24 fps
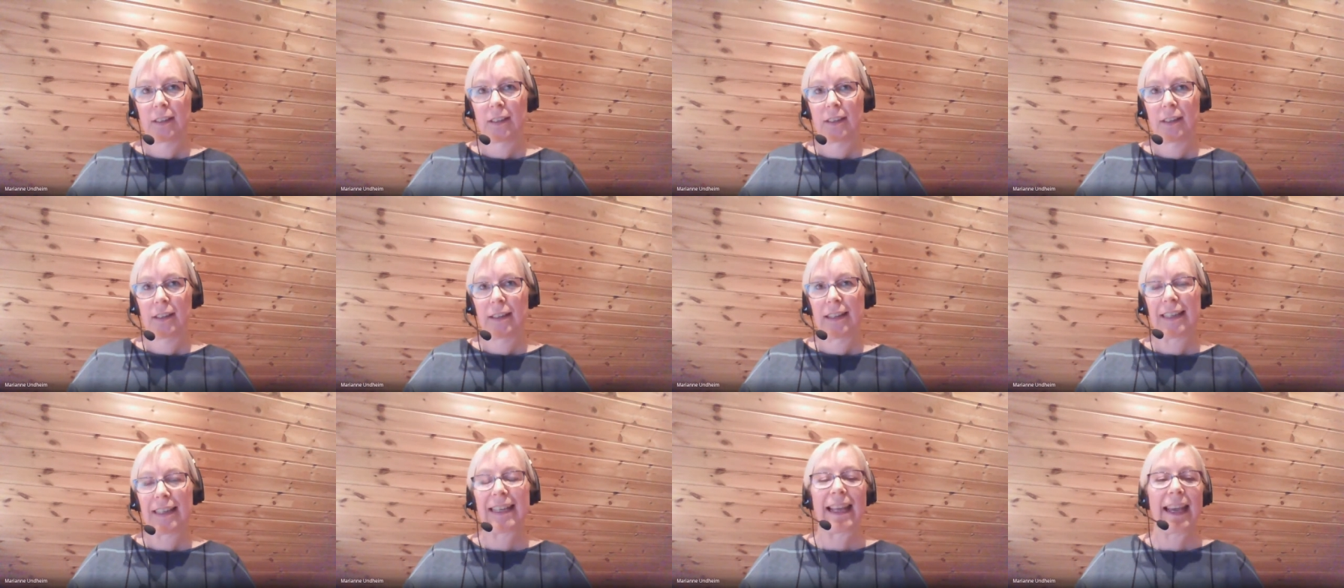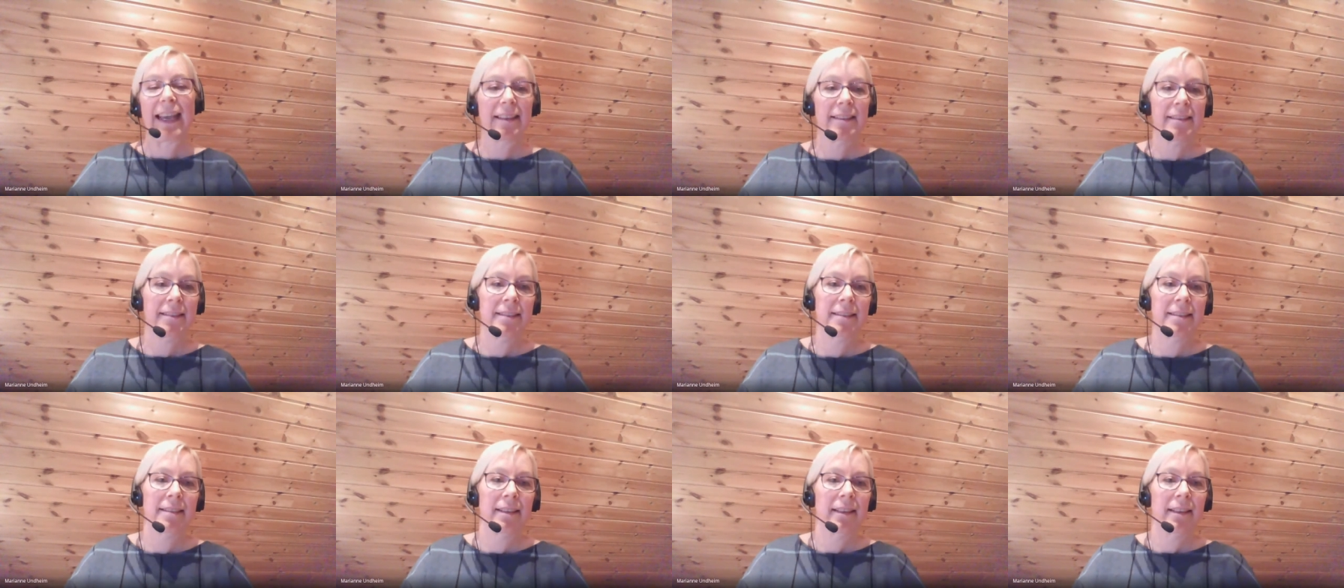
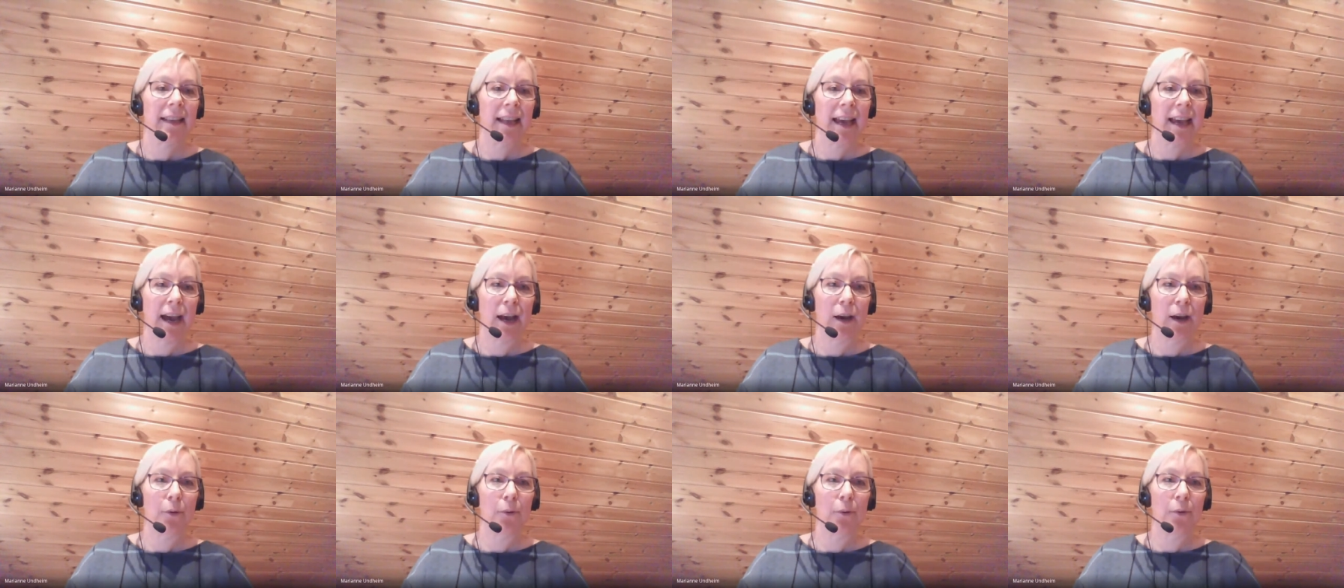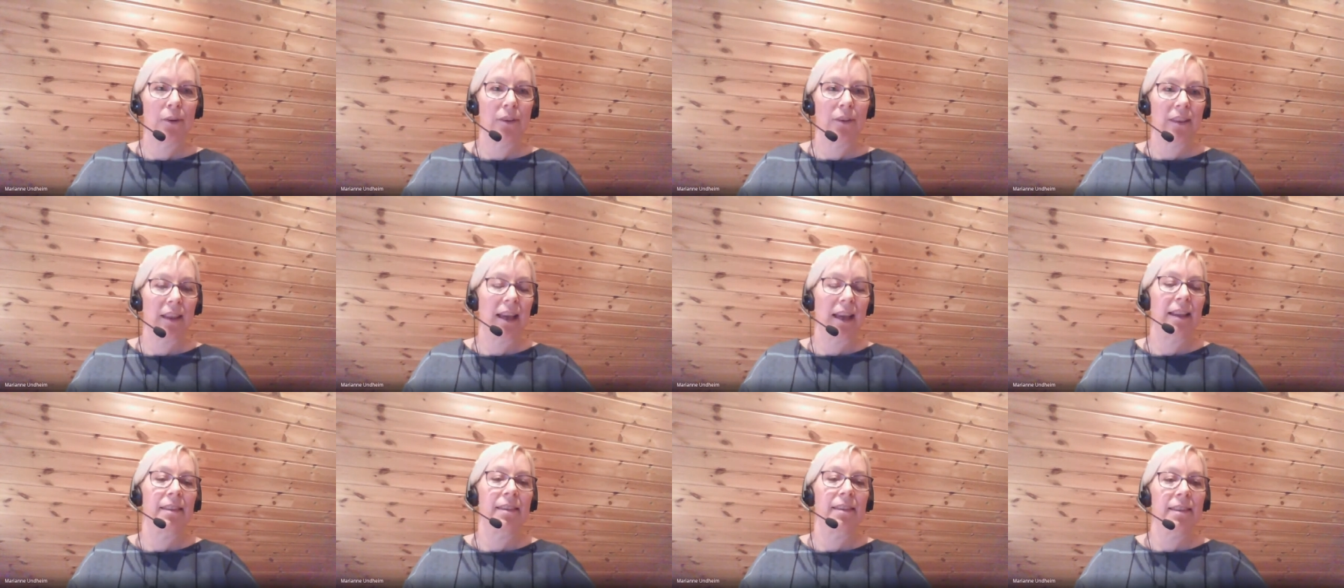less now
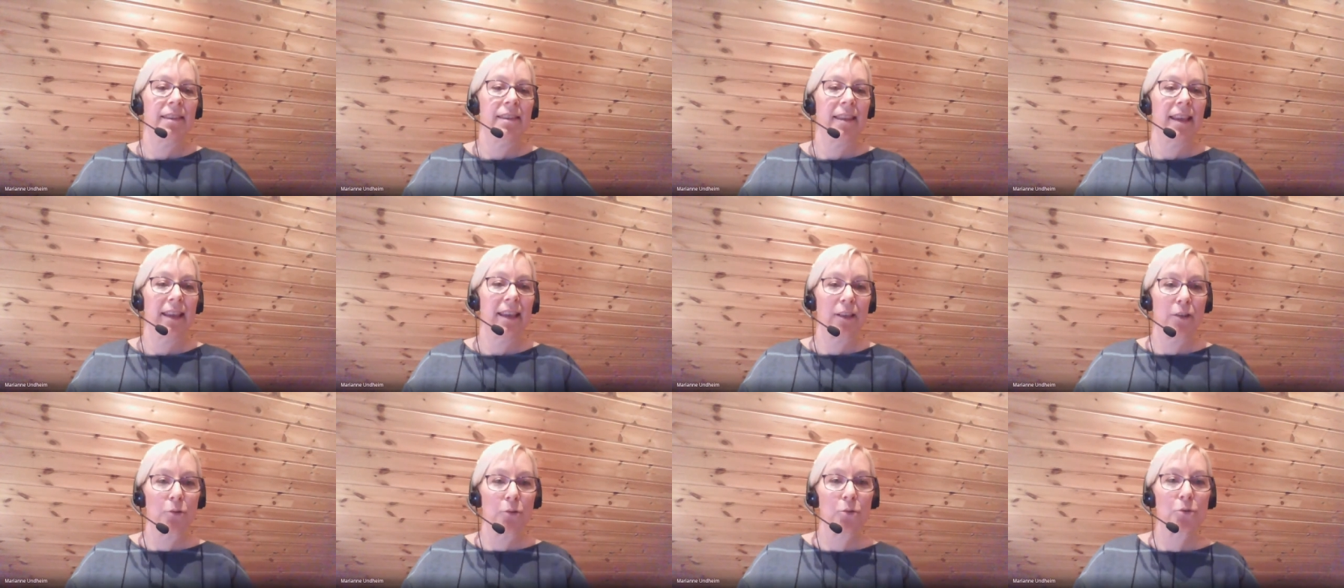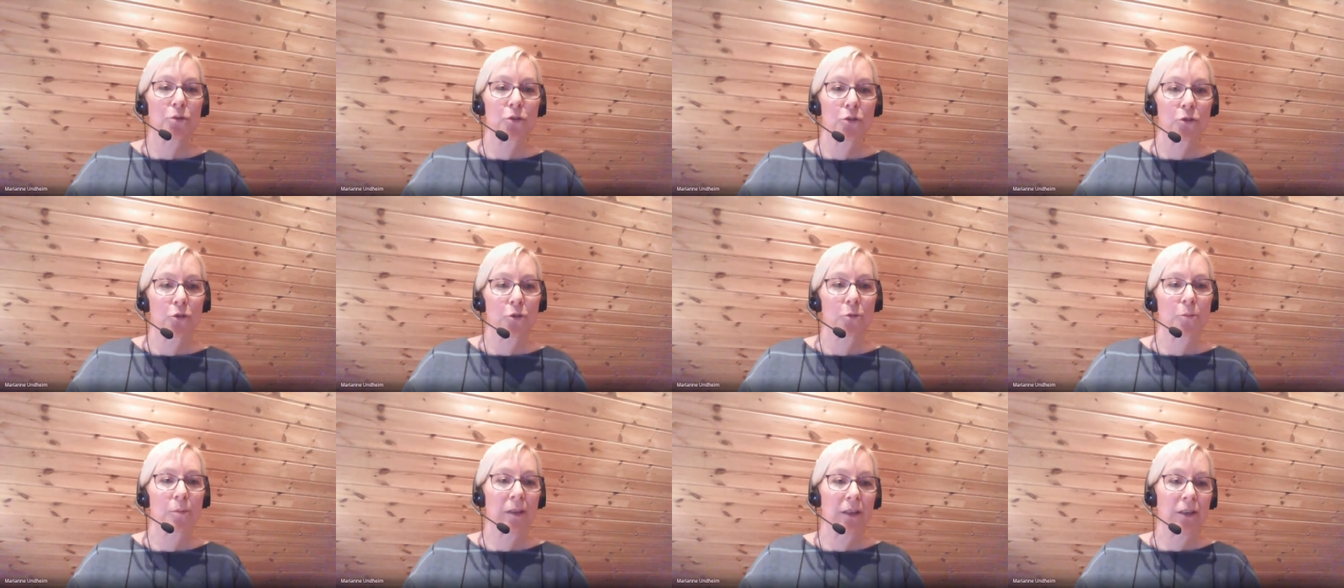than they used
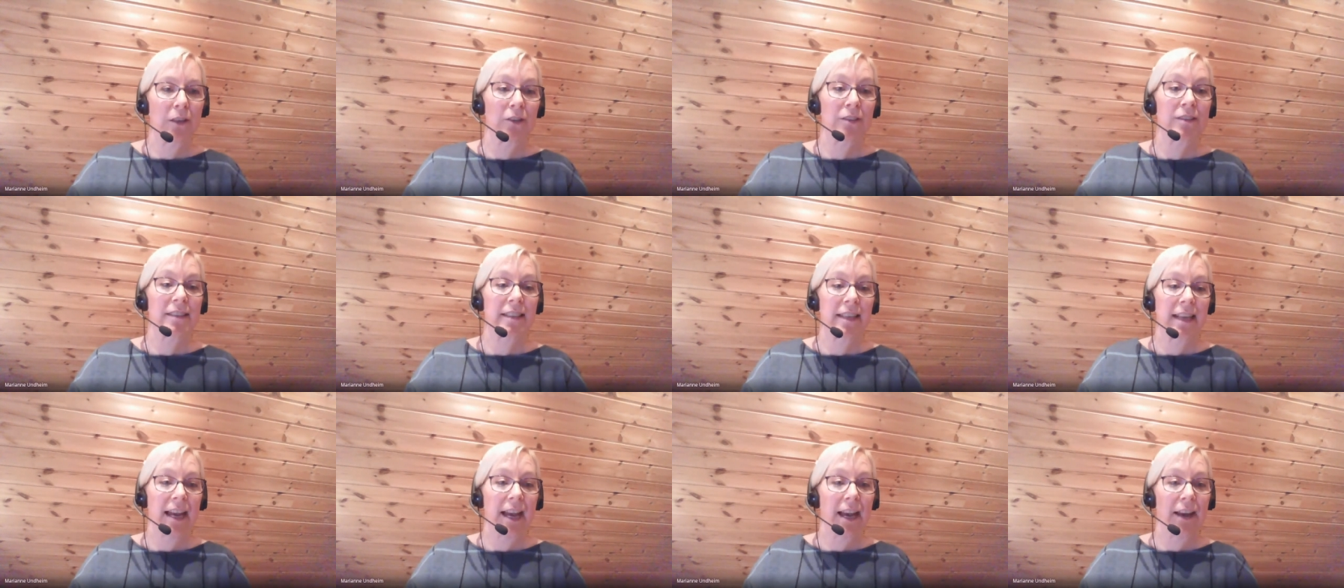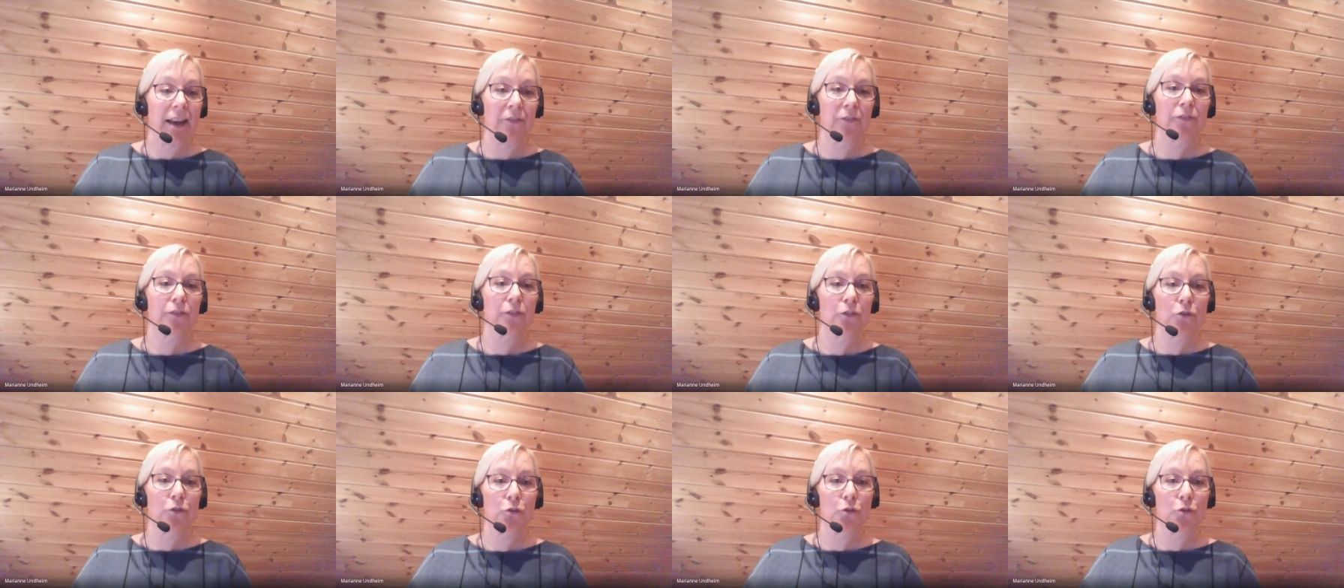to because they have
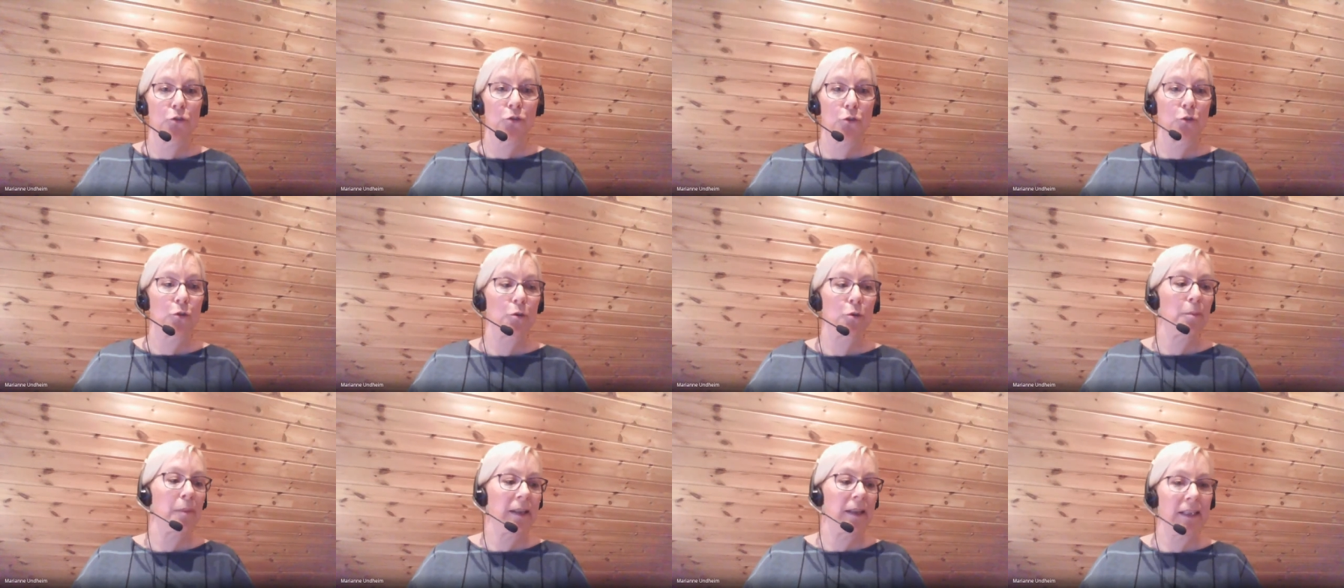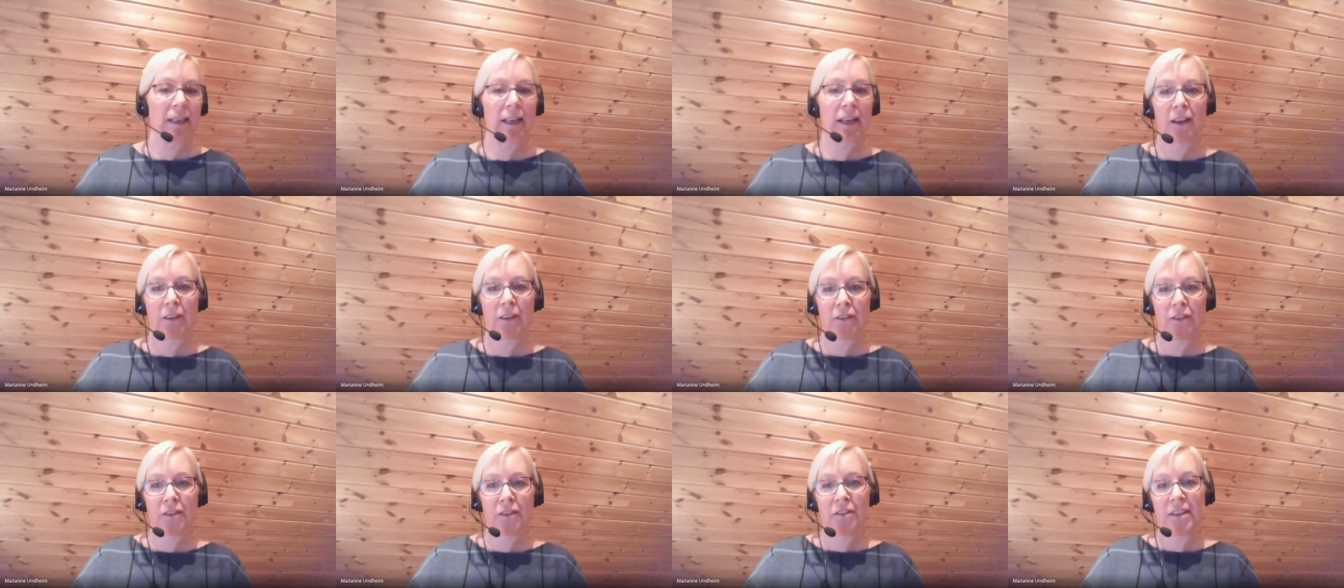too many
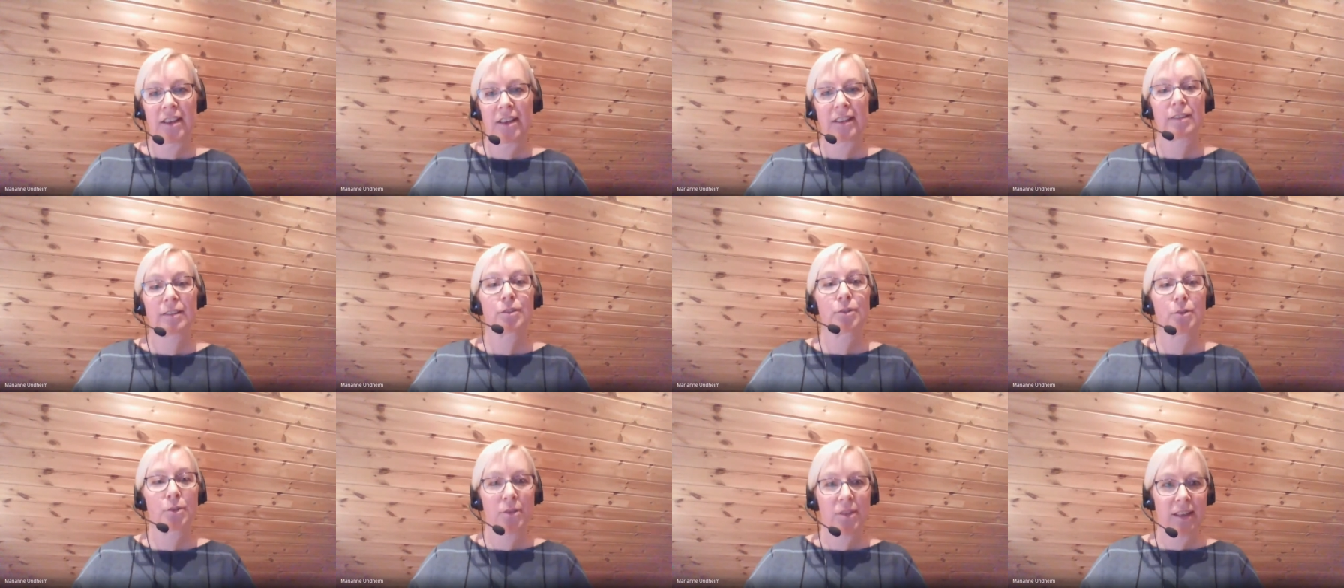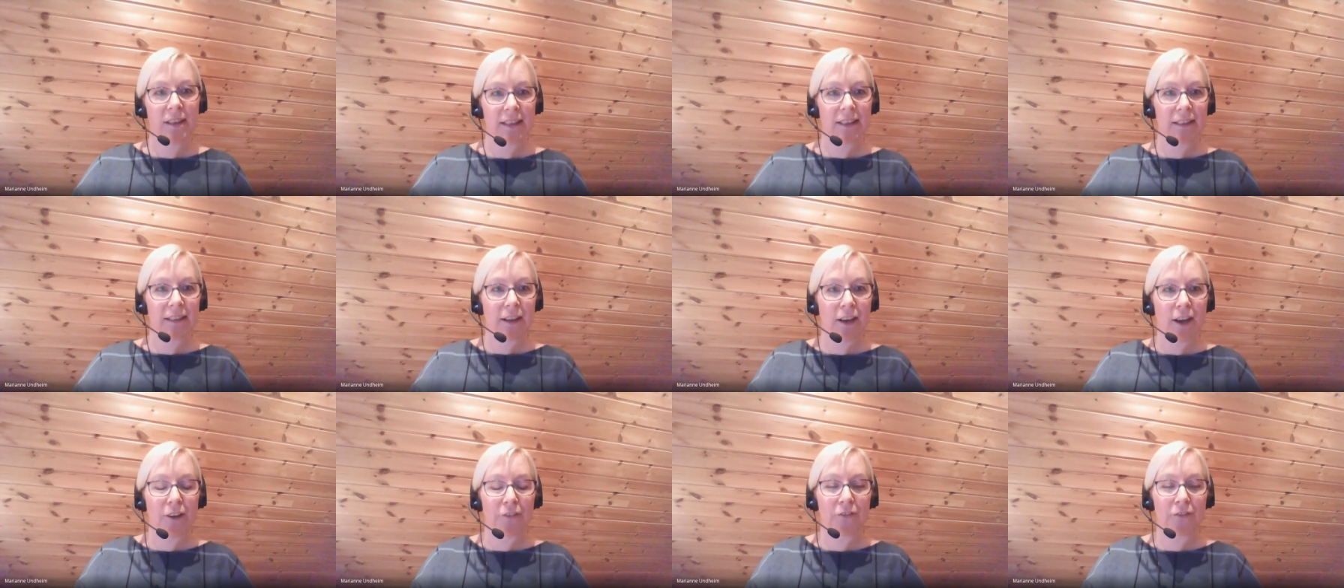other things to think
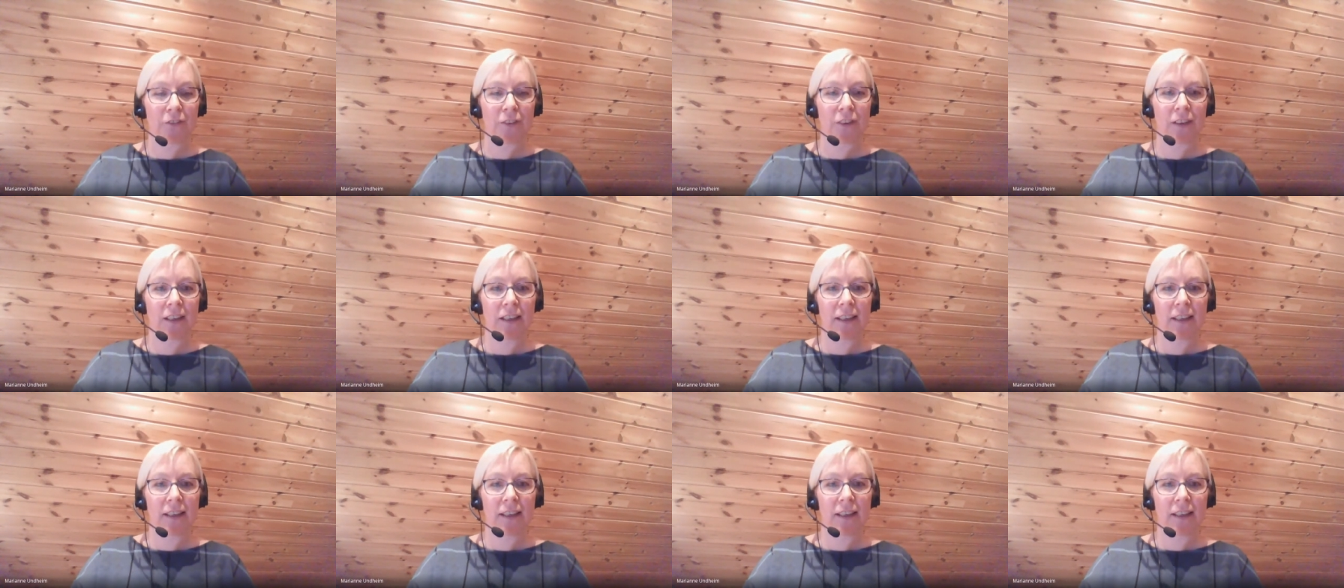of.